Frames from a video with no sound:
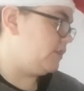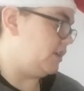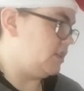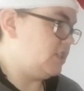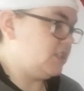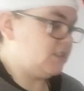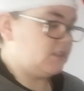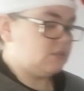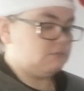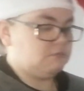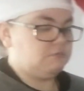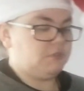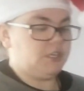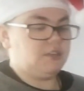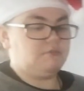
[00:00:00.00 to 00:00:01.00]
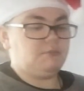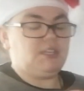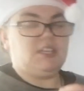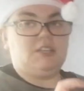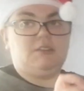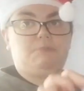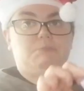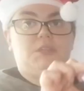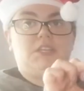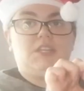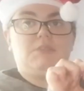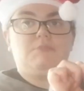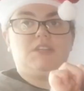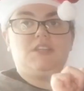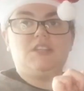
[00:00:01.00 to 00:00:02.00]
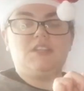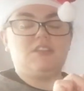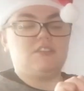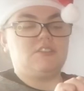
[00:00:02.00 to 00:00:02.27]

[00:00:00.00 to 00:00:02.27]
Okay, this is a really mini